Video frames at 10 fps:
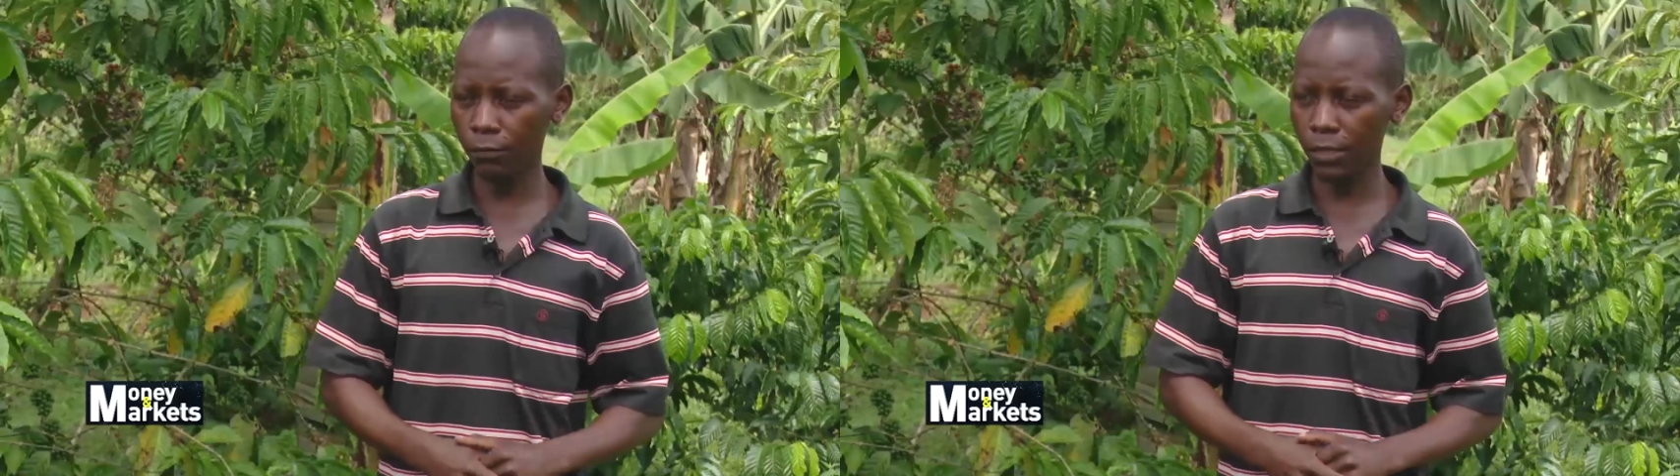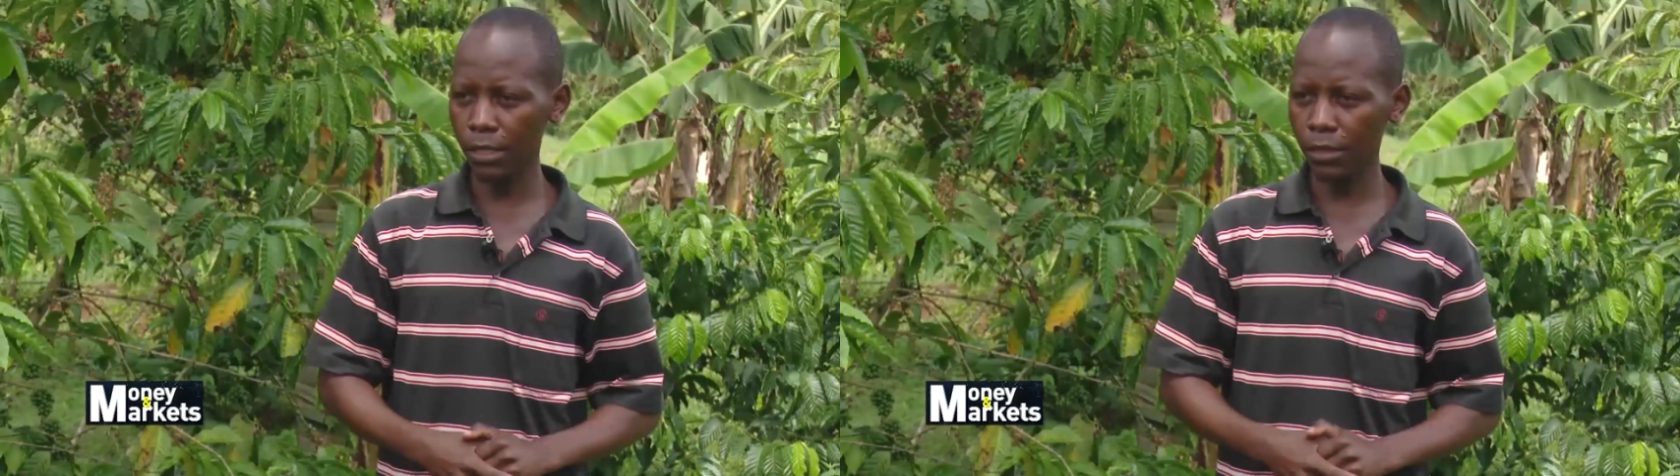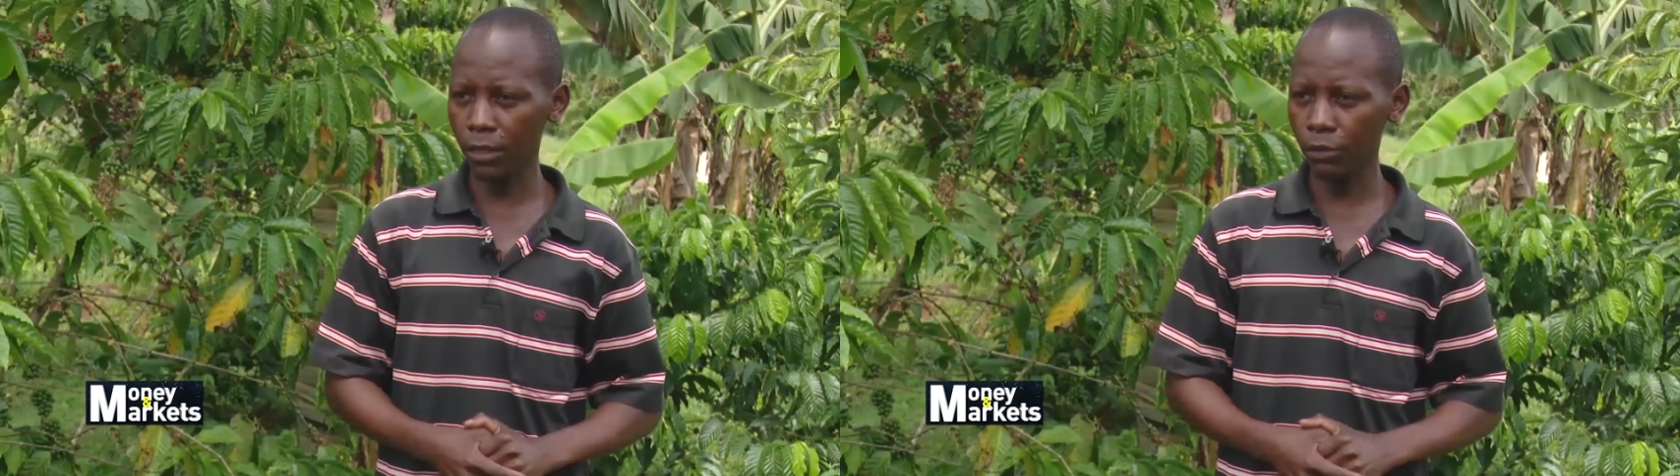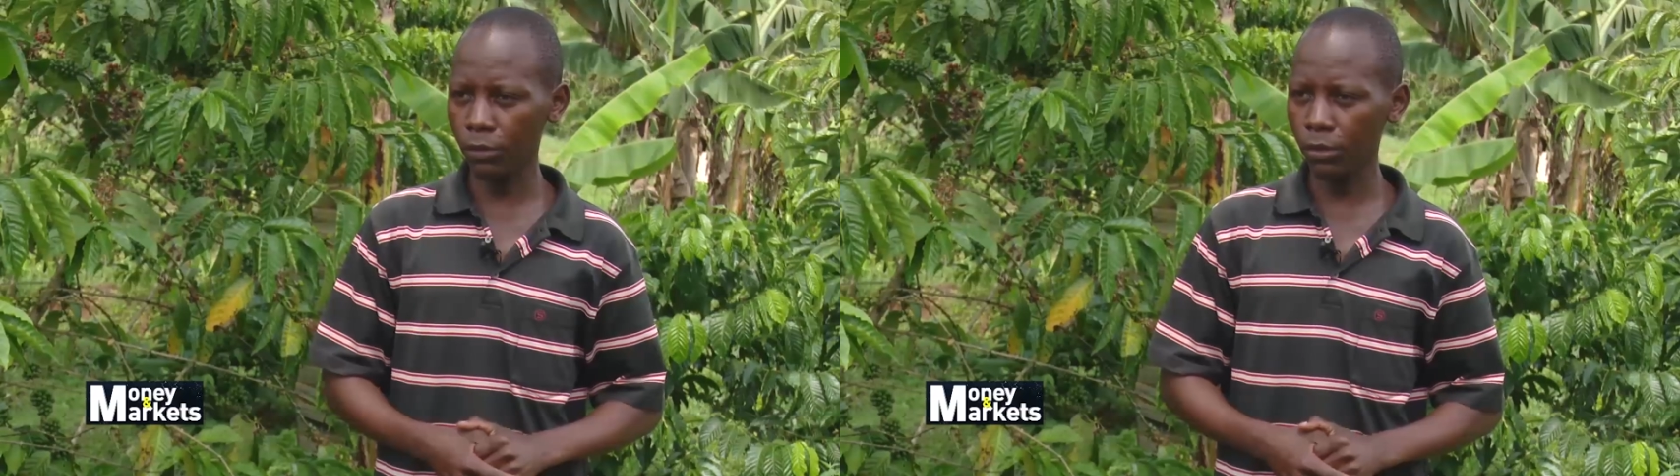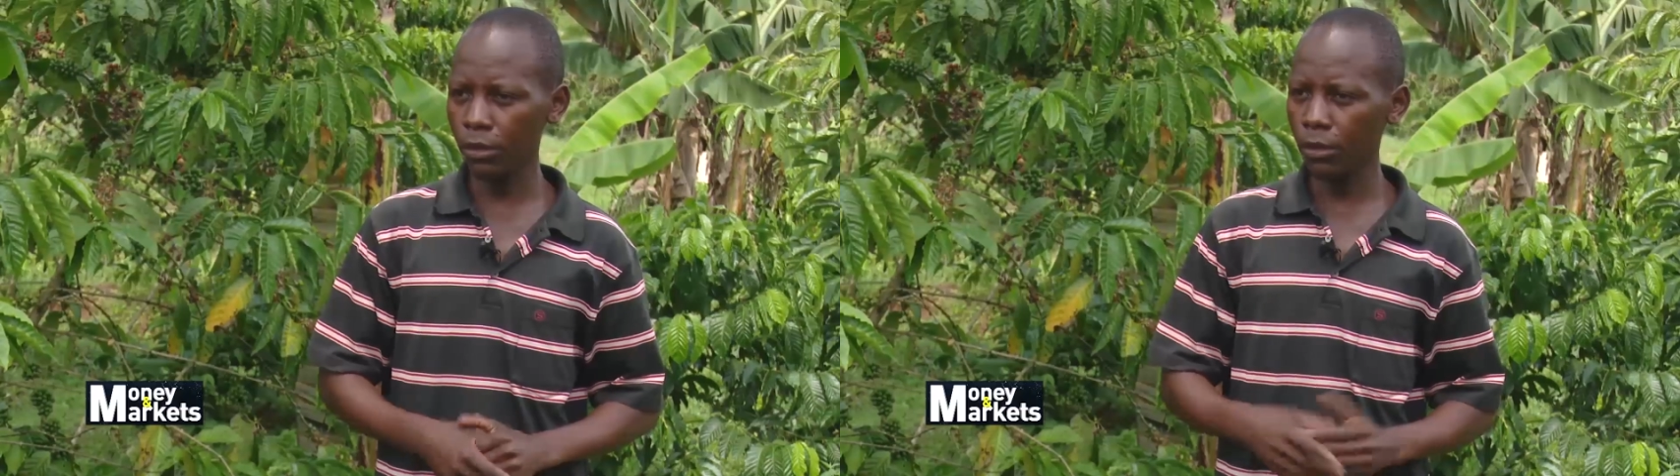
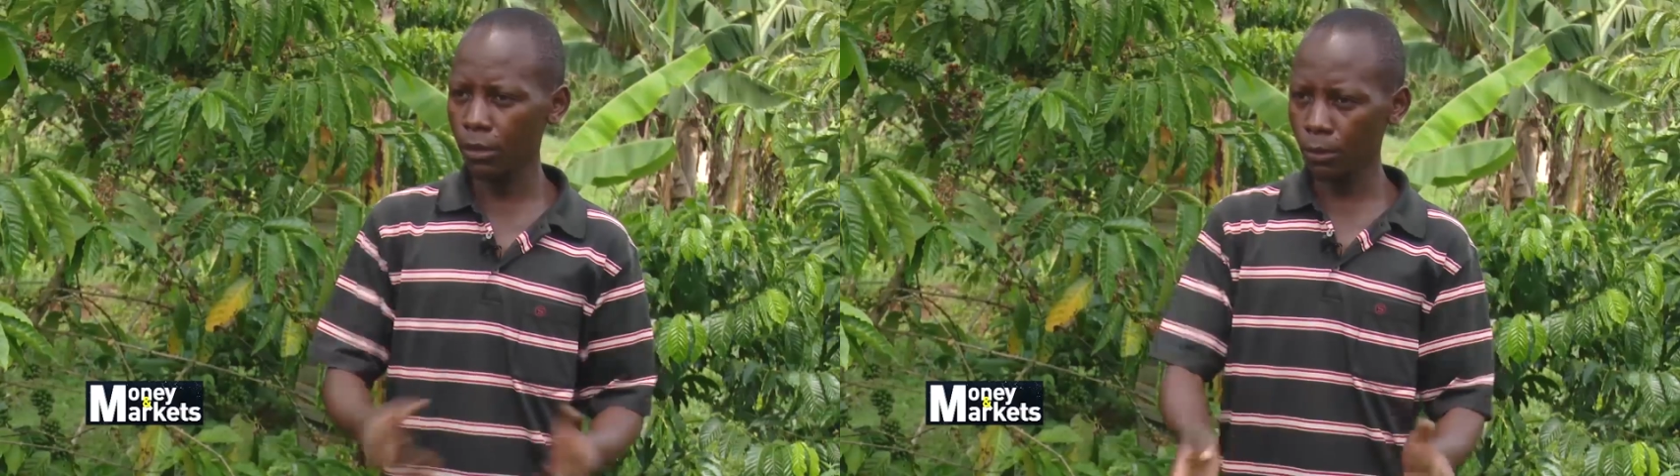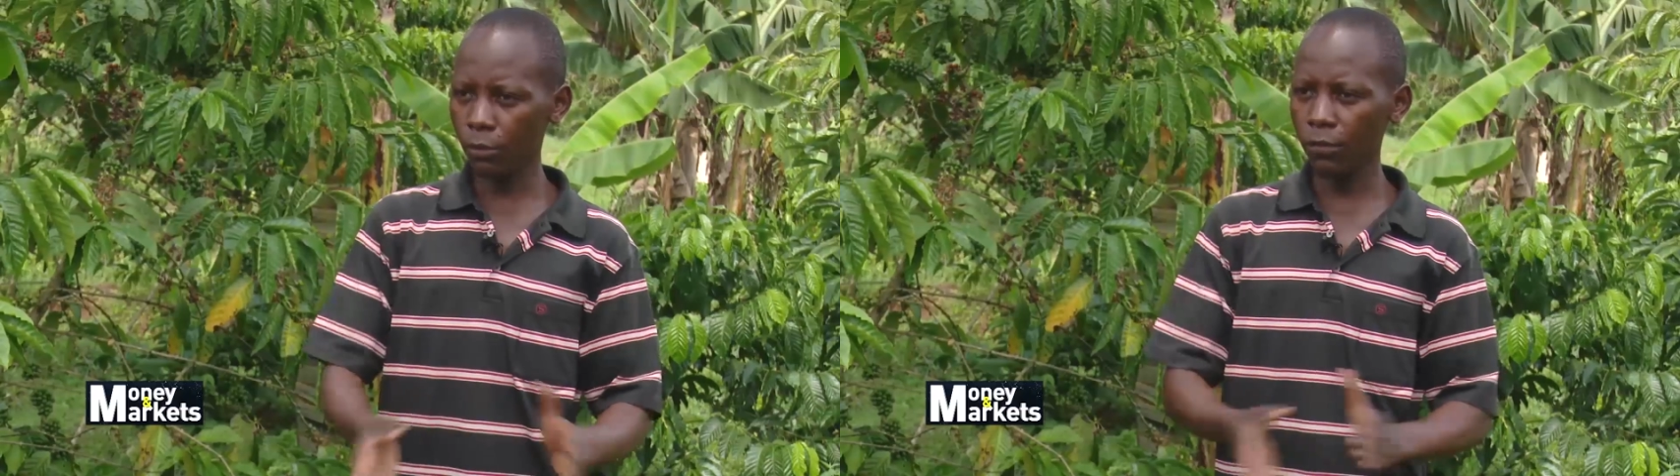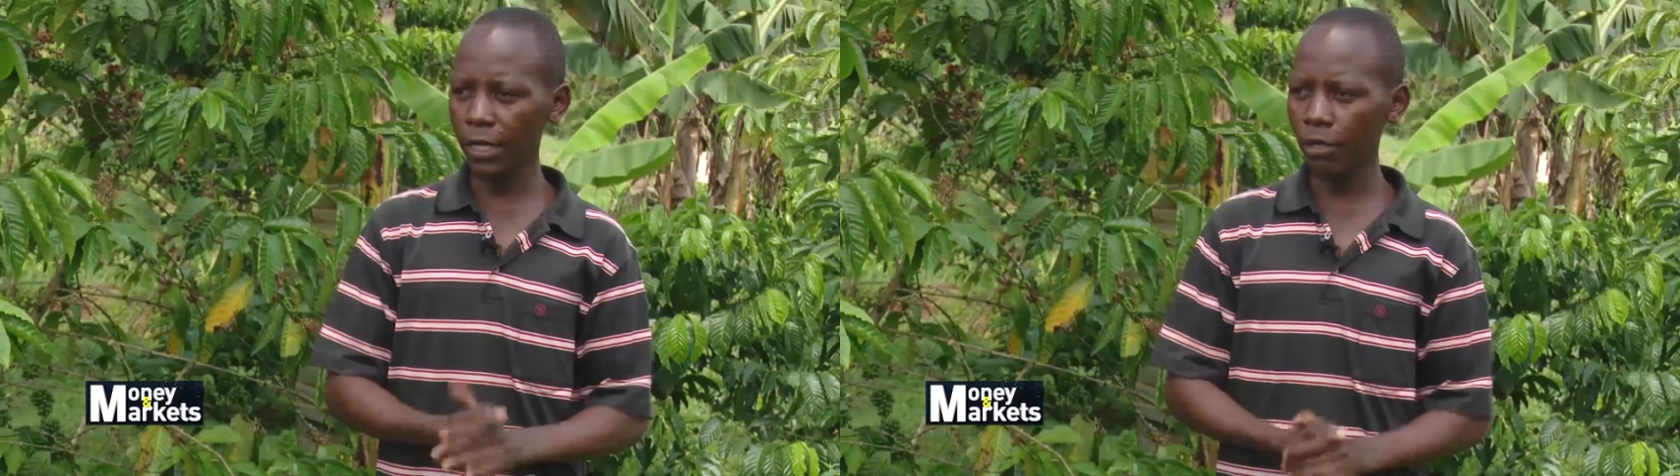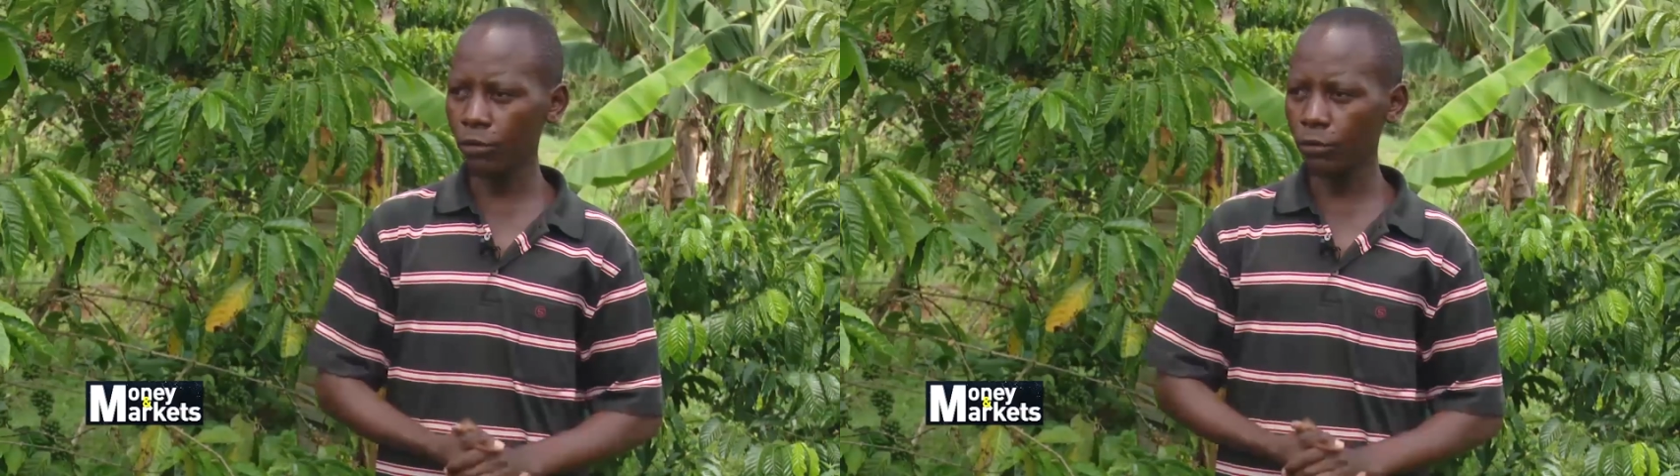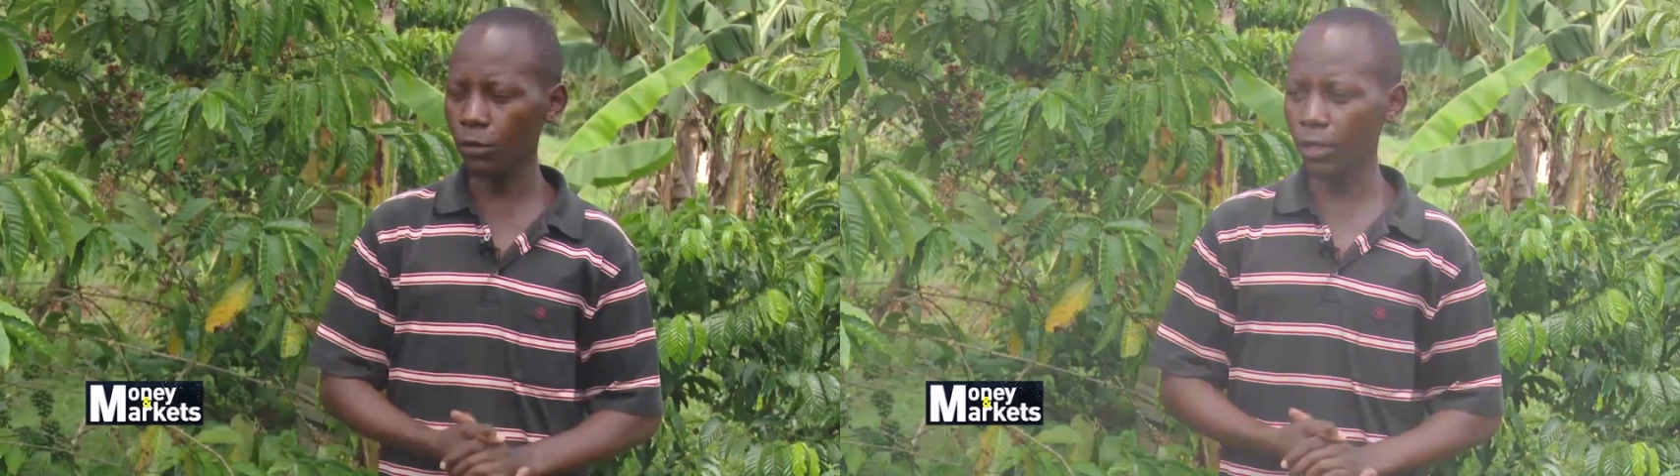facilitation provided
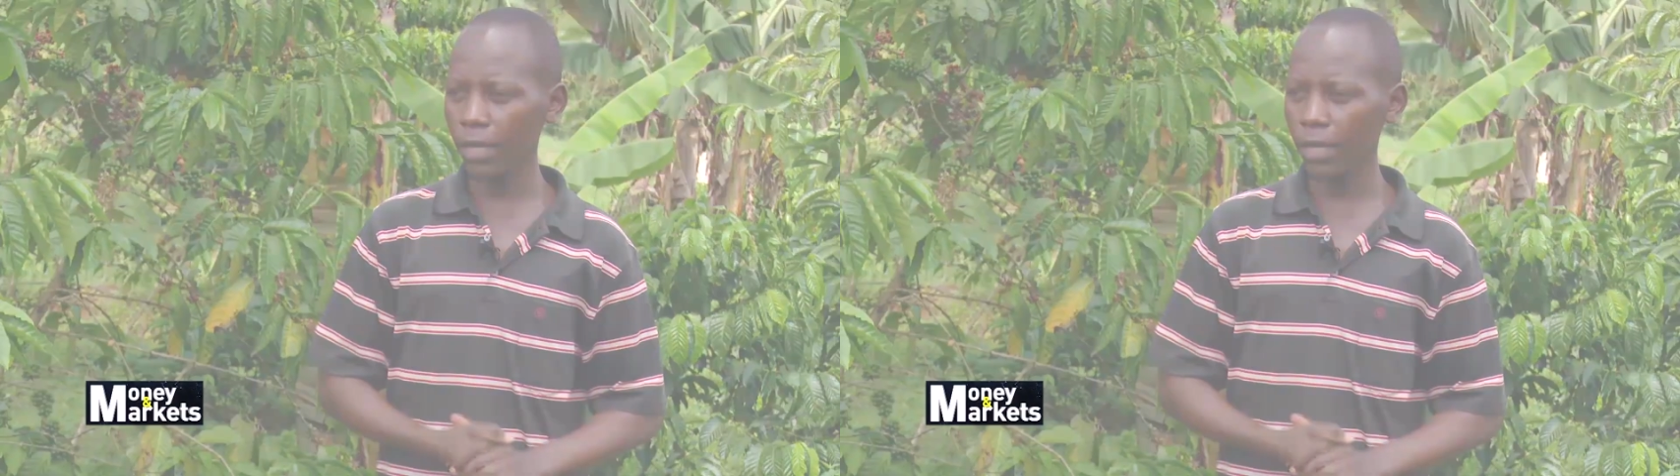onto your